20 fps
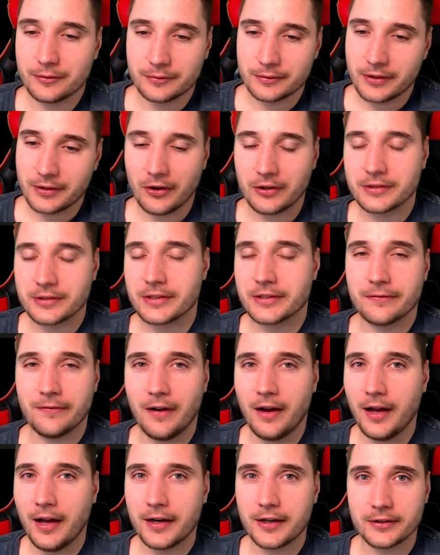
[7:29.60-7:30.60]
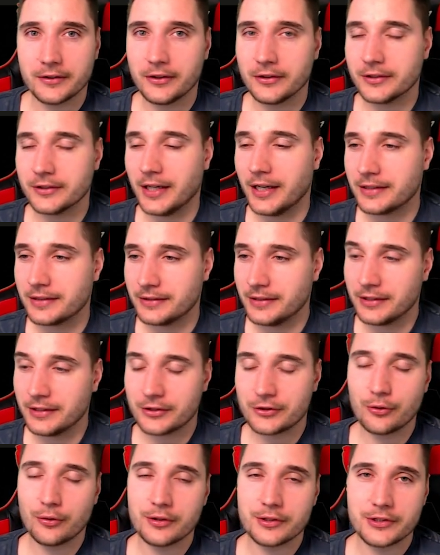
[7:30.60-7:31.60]
causes fire and all that. The
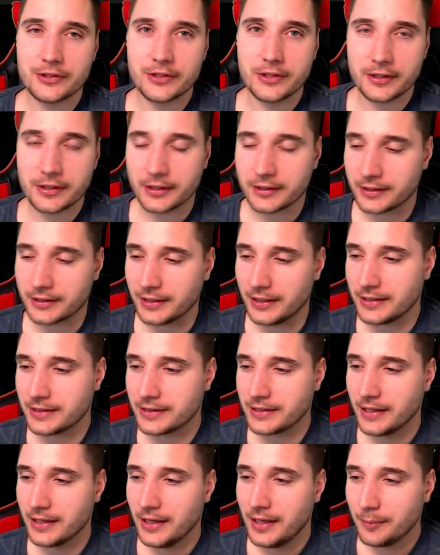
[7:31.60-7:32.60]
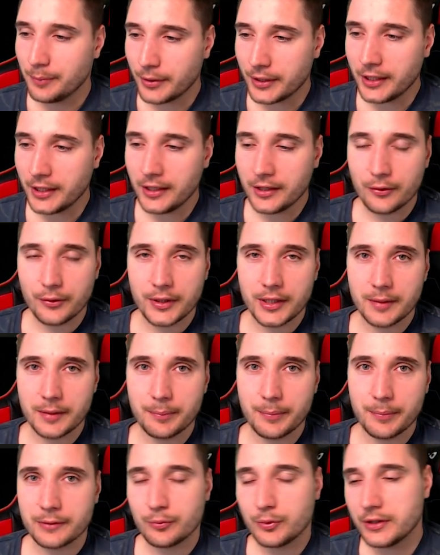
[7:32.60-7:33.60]
short circuit is pretty annoying,
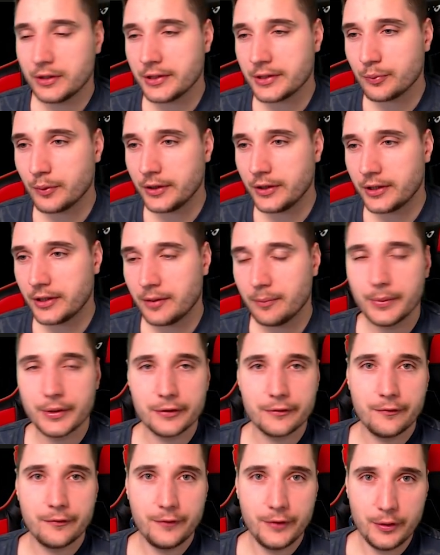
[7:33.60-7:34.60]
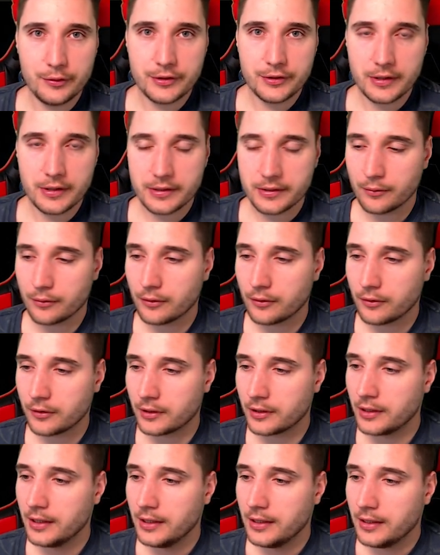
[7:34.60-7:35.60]
but with this one you can build fuses
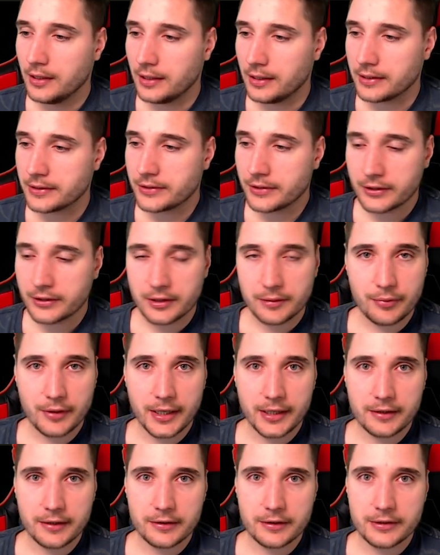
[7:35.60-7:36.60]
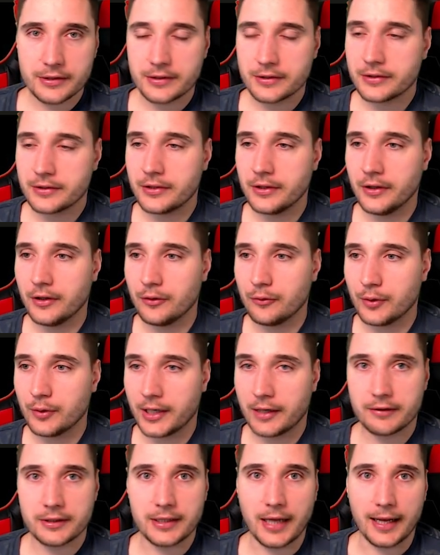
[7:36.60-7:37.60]
or circuit breakers, so
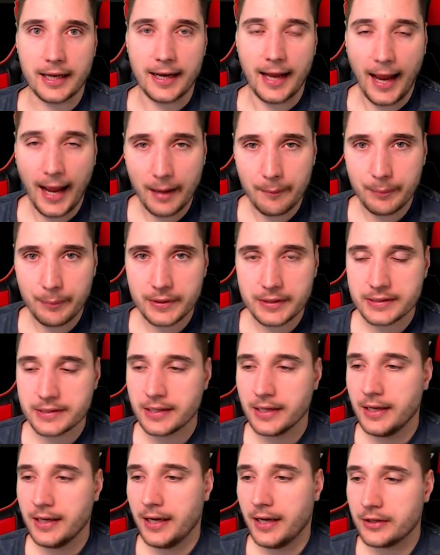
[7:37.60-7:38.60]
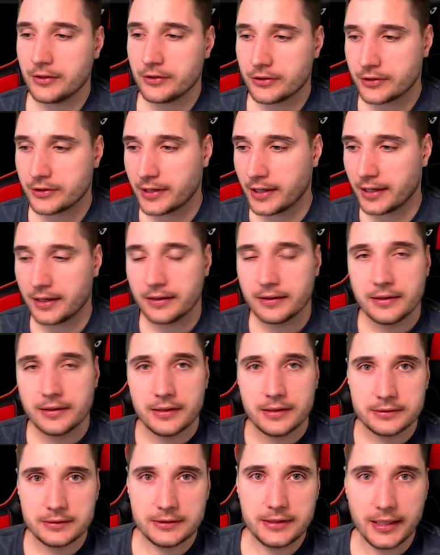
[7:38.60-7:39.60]
whenever that happens you're just gonna
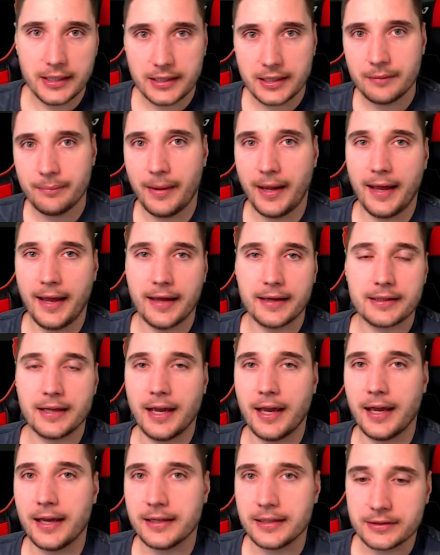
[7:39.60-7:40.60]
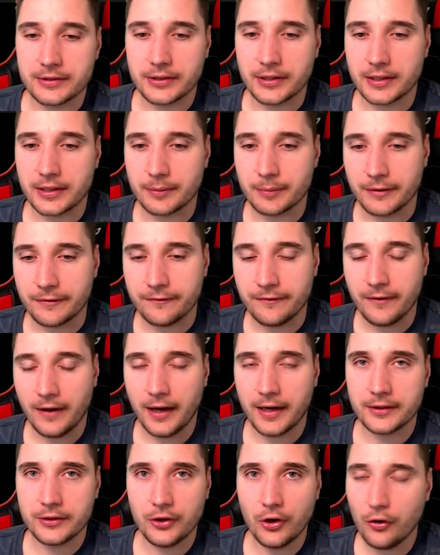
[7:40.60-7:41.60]
take it back and it's gonna be
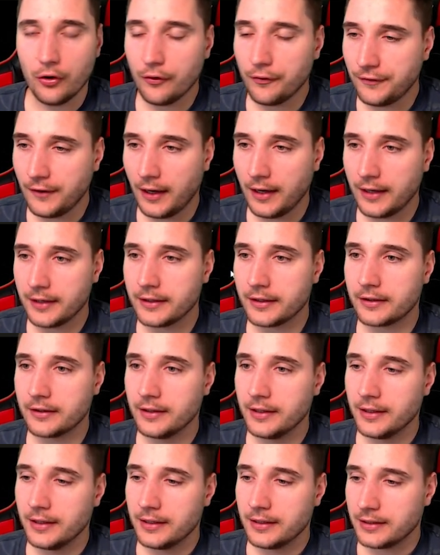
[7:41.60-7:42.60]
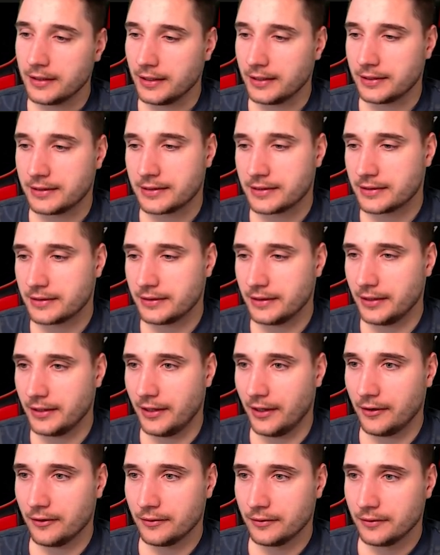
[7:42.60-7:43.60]
fine. No fire. It's
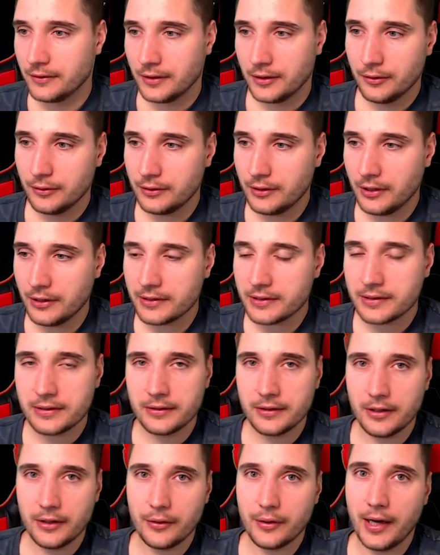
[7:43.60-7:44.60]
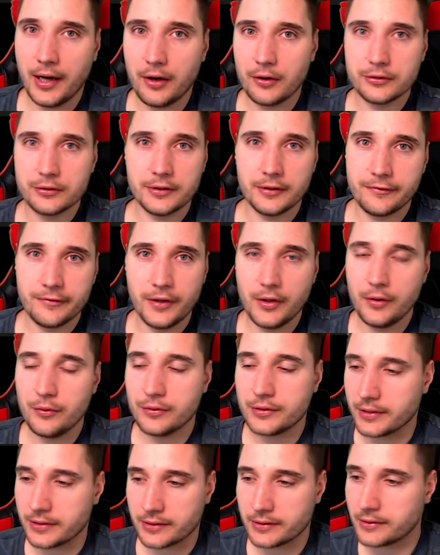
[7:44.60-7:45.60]
who doesn't know how the
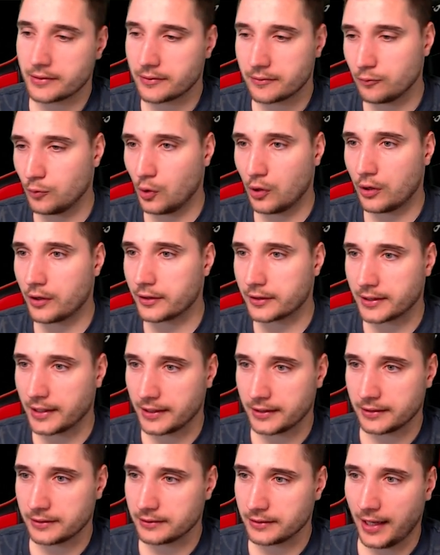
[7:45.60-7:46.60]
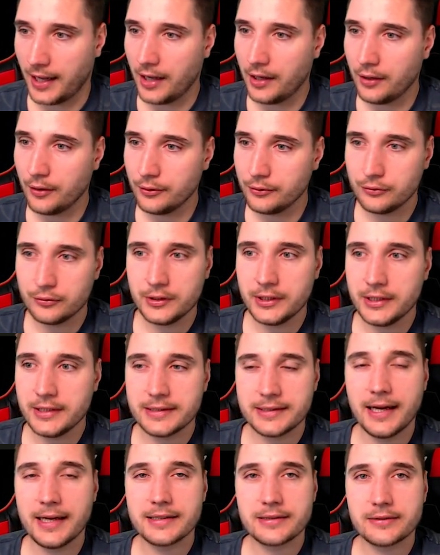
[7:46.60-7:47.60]
fuses work, and how do
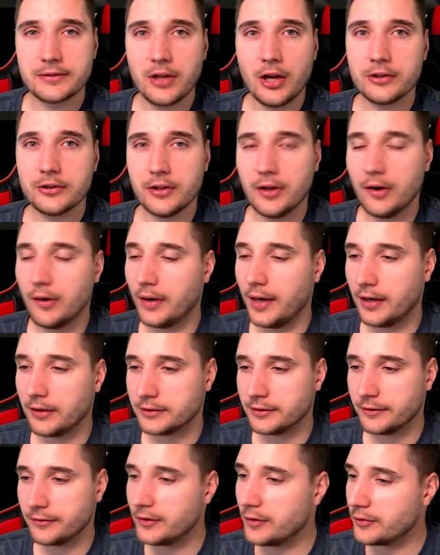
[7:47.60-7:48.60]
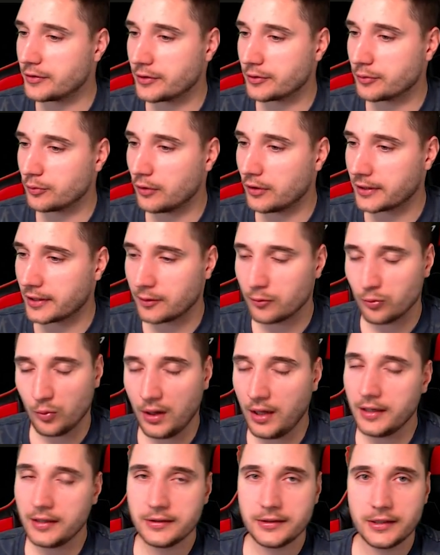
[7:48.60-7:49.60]
these guys not know how the fuses work, and
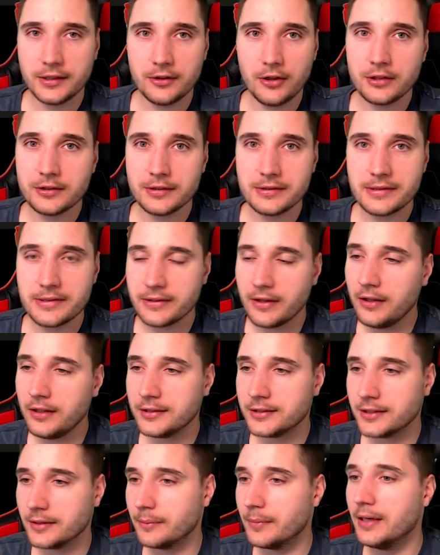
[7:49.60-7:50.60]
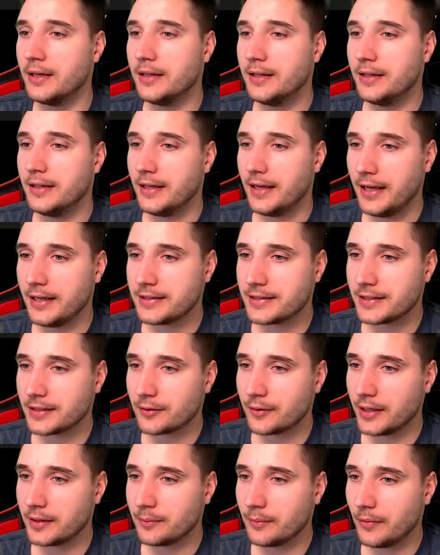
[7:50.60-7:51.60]
why they're not installing them? It's a
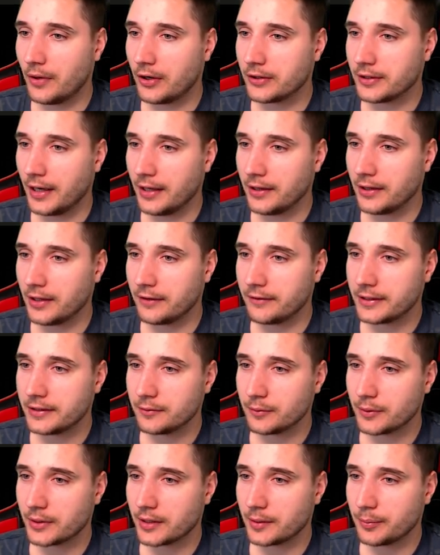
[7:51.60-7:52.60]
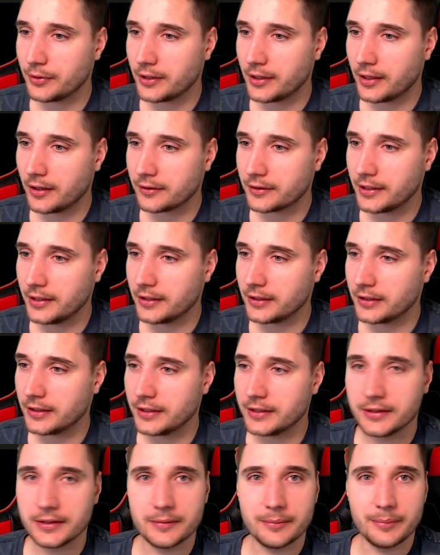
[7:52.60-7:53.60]
great mod. I love it. We're gonna put it out here
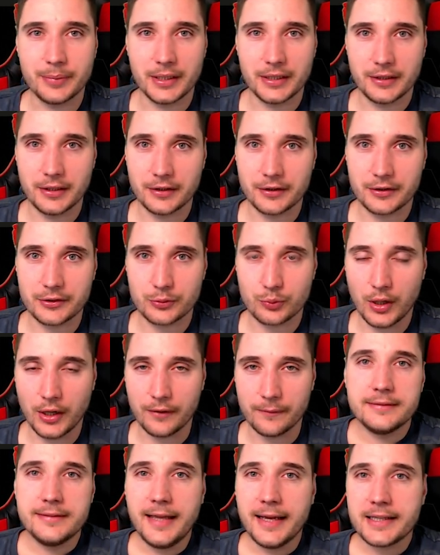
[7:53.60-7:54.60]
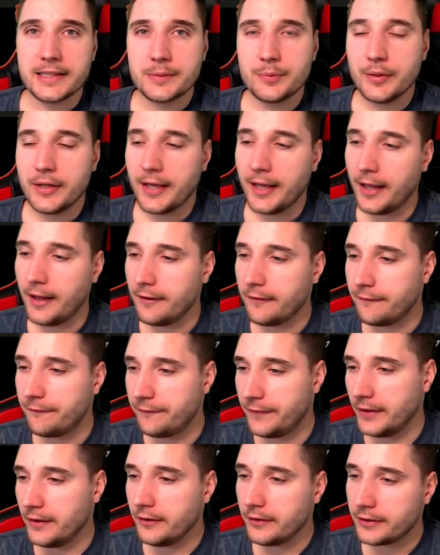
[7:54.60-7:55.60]
in the B tier as well. Next we have
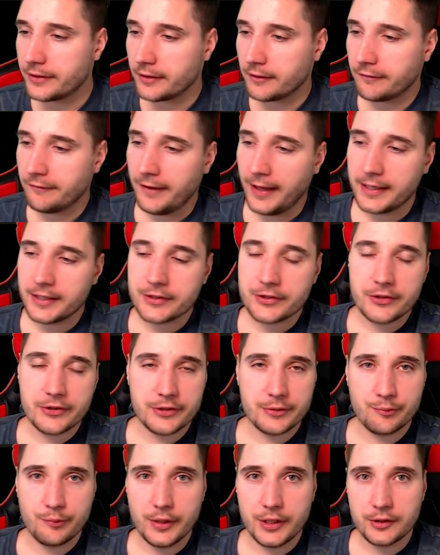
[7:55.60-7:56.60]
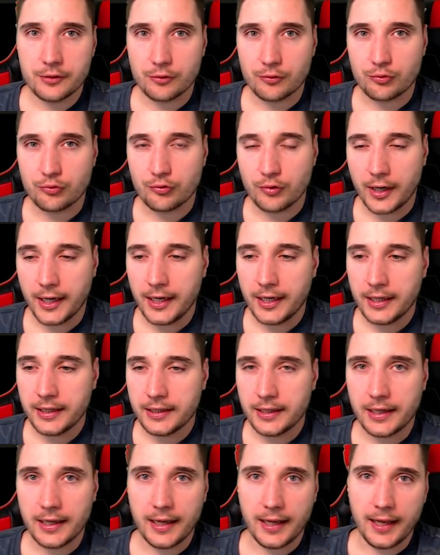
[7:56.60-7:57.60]
Filth vanishes with
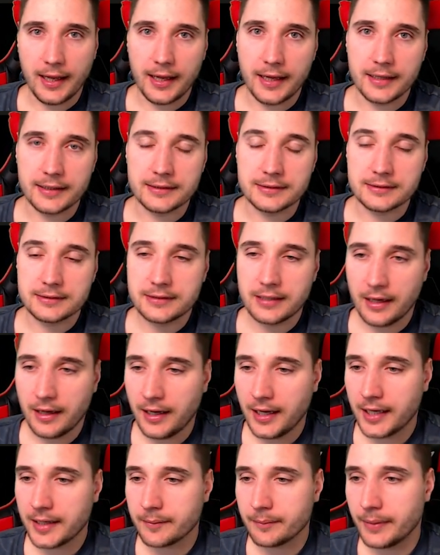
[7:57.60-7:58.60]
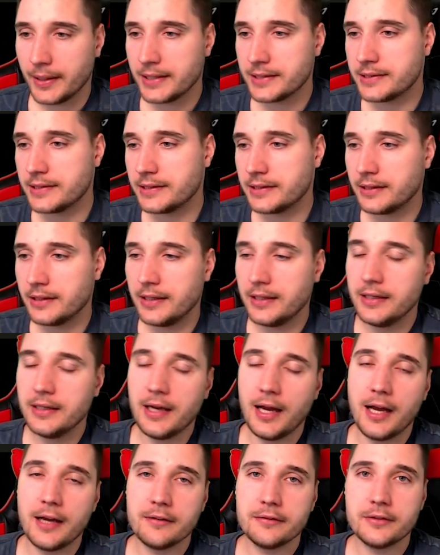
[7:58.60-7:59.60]
rain and time.
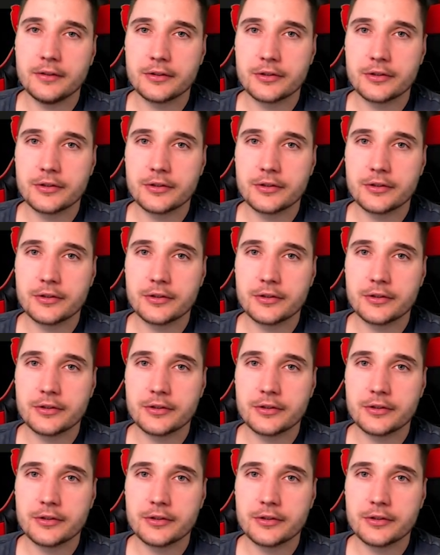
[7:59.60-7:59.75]
Basically, after